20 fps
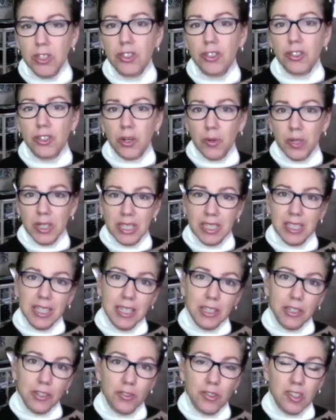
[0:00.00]
You're going to need
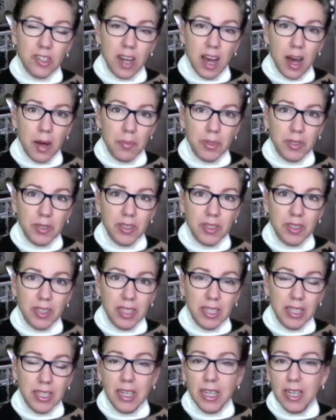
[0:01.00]
to stop
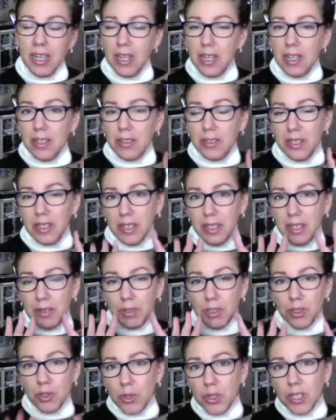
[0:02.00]
the
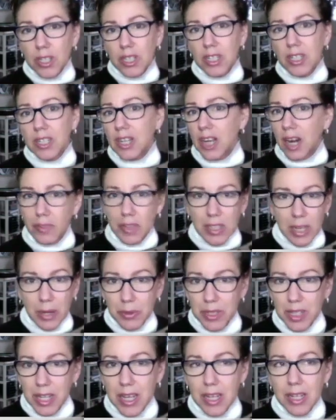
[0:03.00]
recording every now and
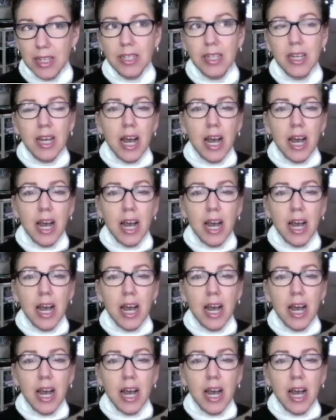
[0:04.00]
then,